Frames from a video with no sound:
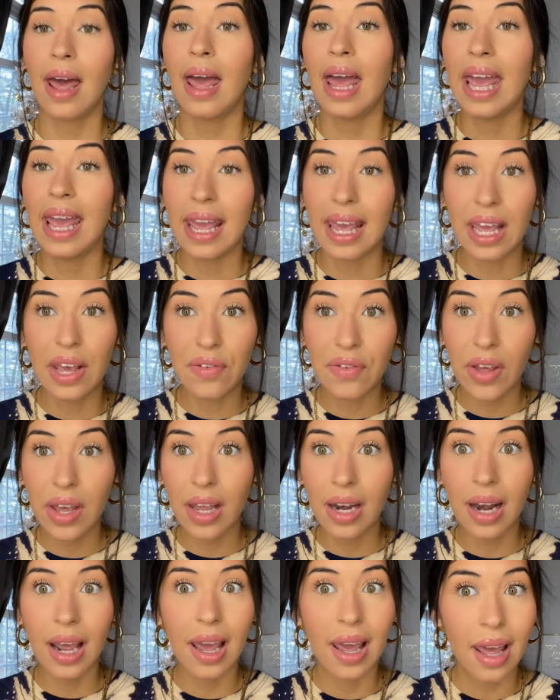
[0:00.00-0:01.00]

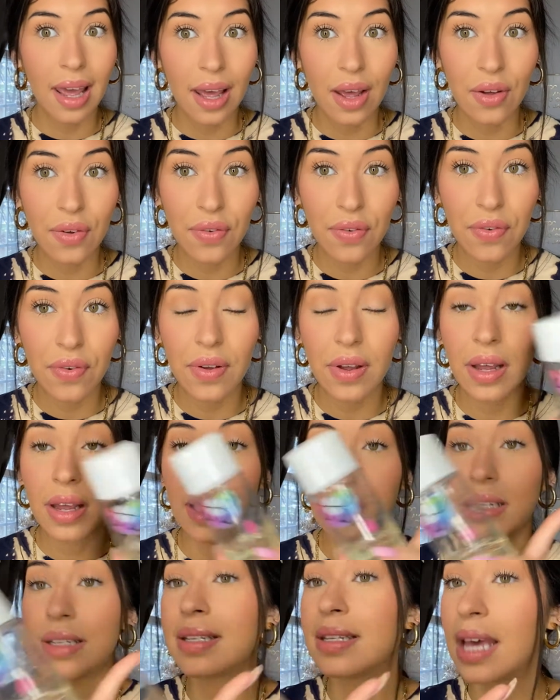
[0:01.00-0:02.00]
Even if,
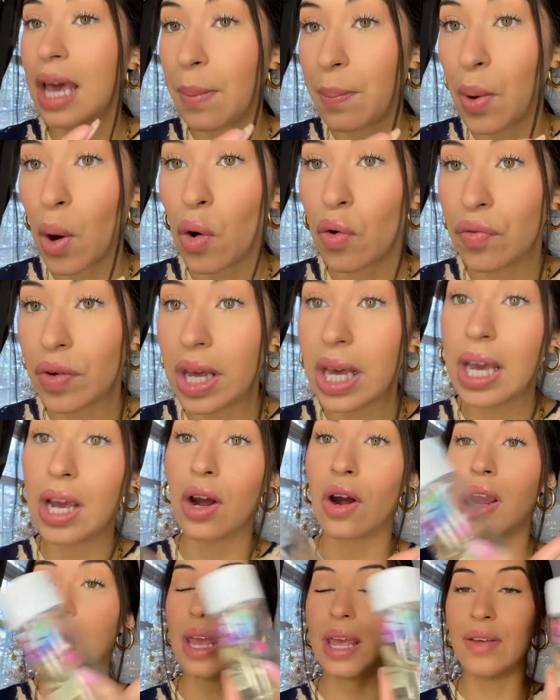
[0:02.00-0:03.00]
tip over
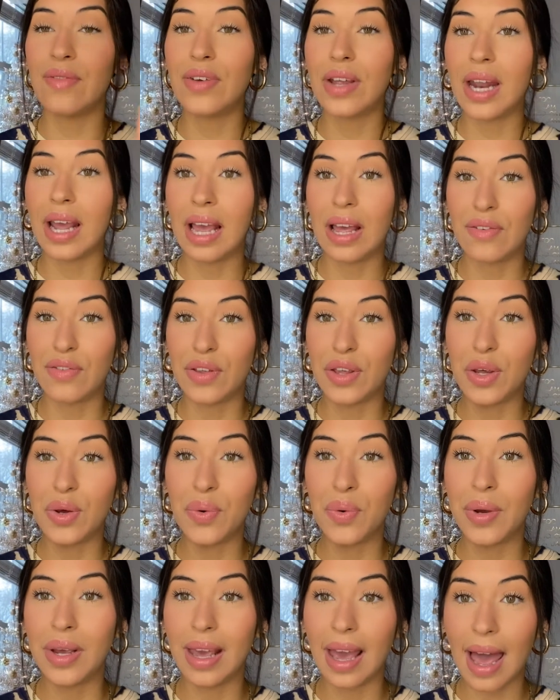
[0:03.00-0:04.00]
here, even if
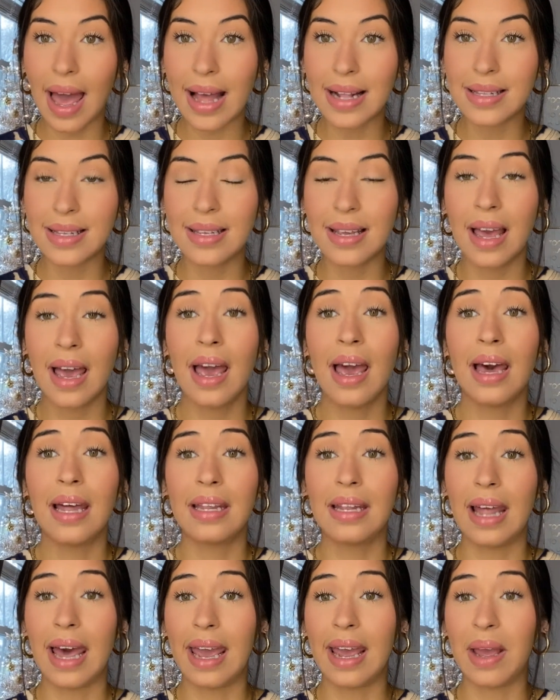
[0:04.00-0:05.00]
you get
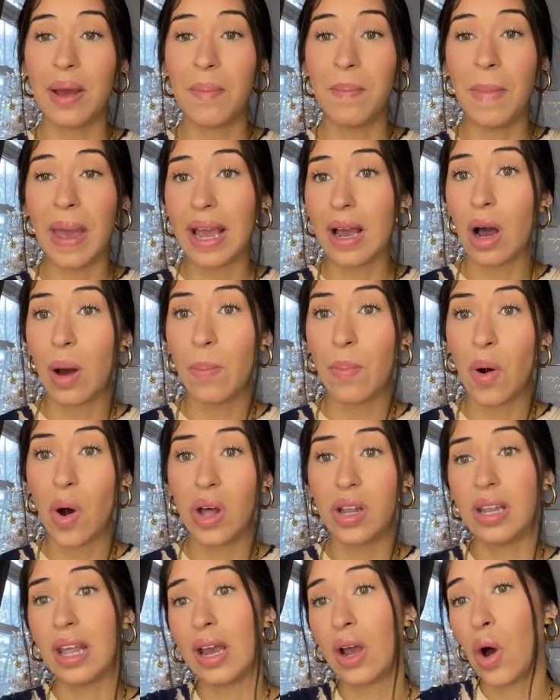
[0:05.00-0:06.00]
like makeup
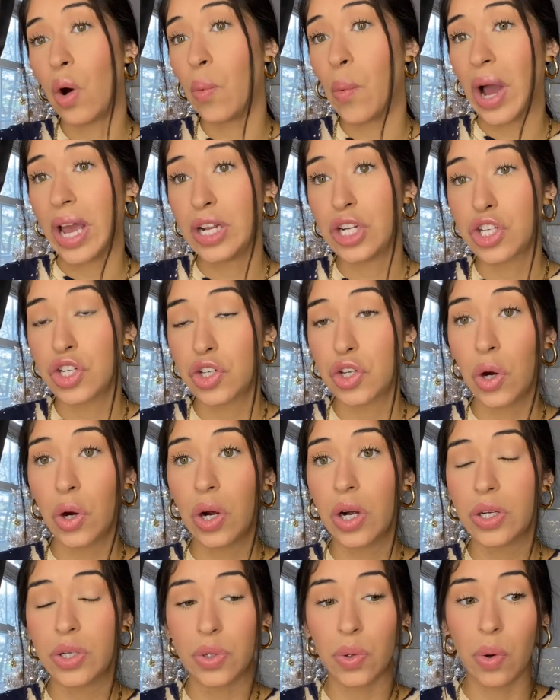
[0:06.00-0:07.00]
on like a white
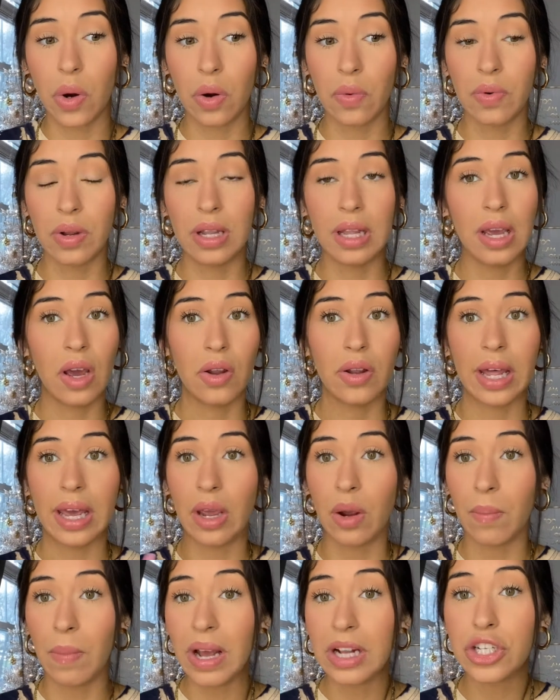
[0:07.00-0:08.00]
shirt or really on like
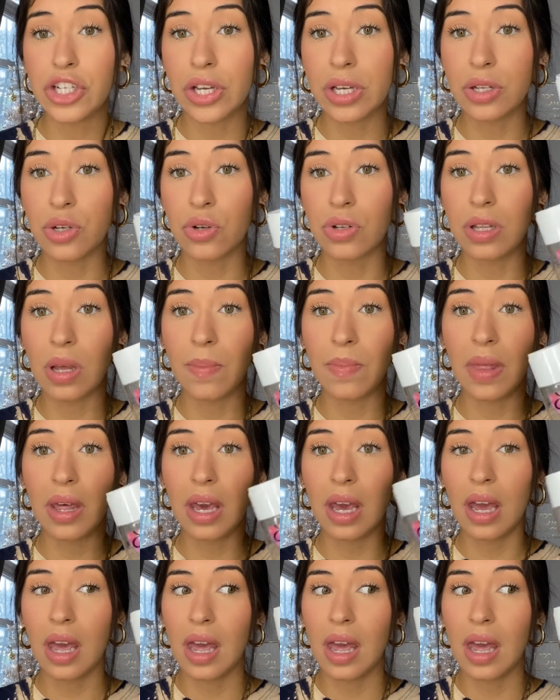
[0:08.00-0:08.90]
your bed sheets or something,